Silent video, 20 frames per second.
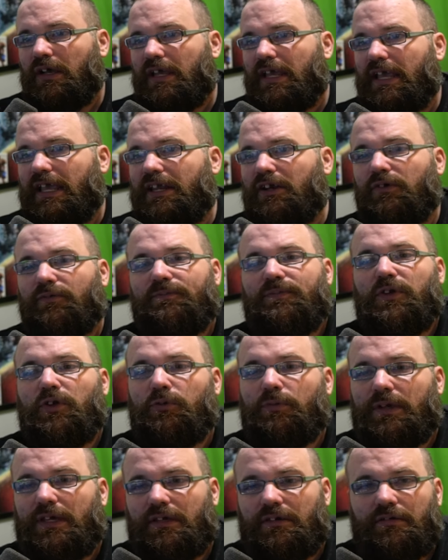
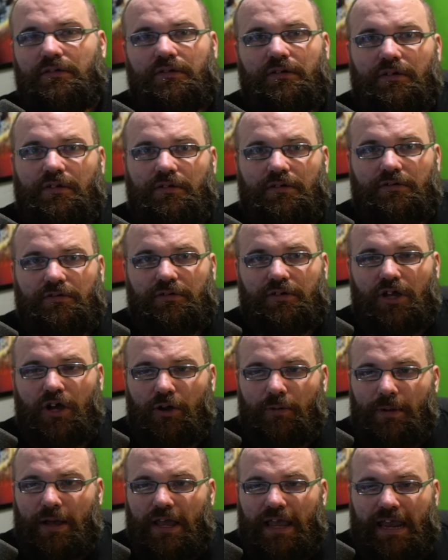interviewing
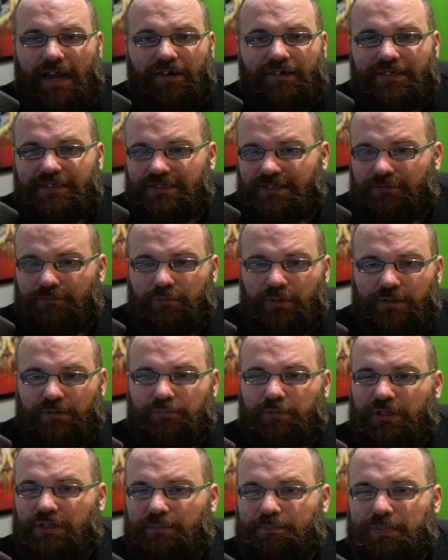Kamala Harris and
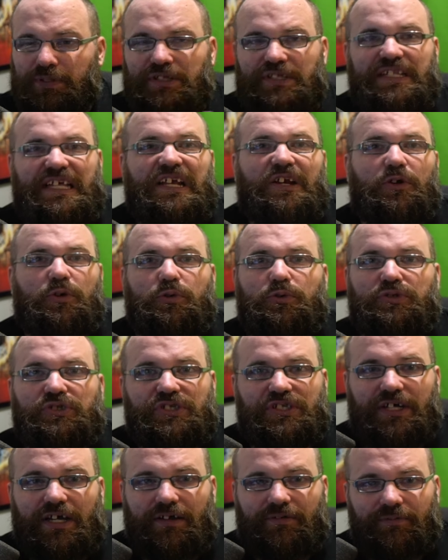with political
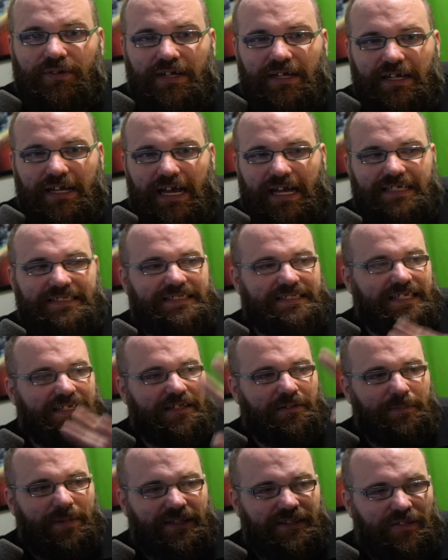stuff. I see
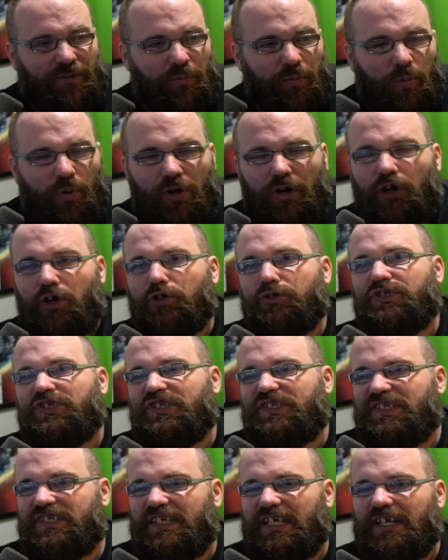them at the World
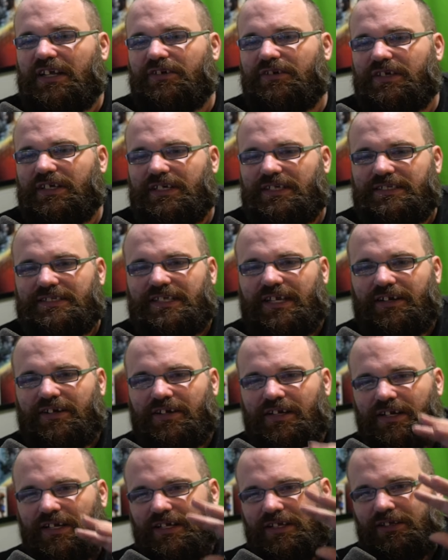Series. They're
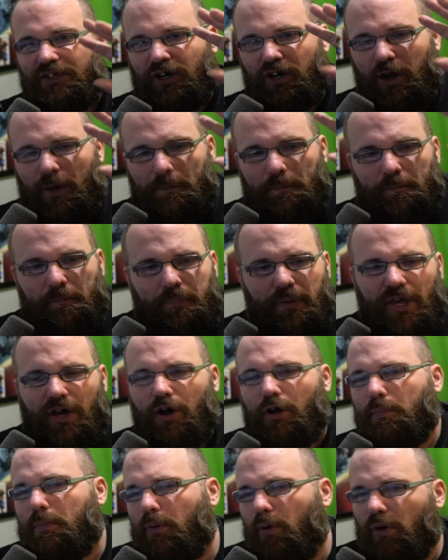on
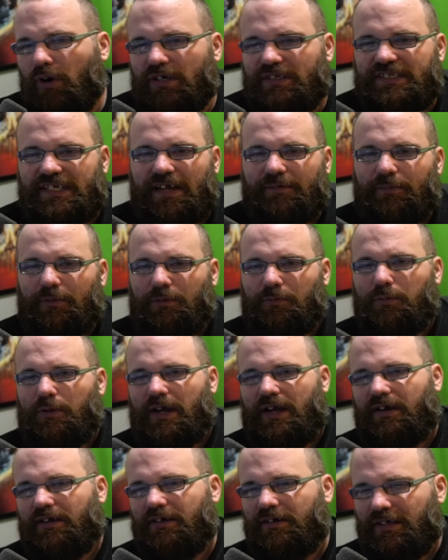billboards
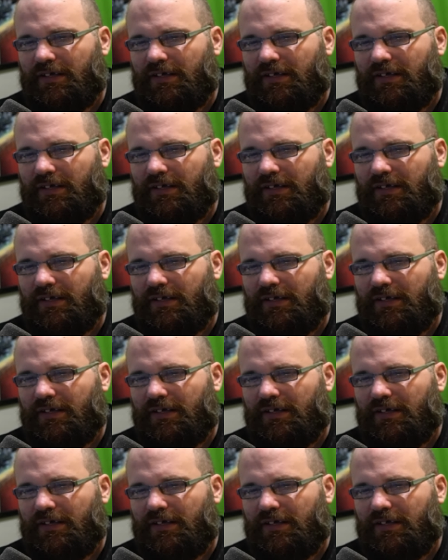everywhere.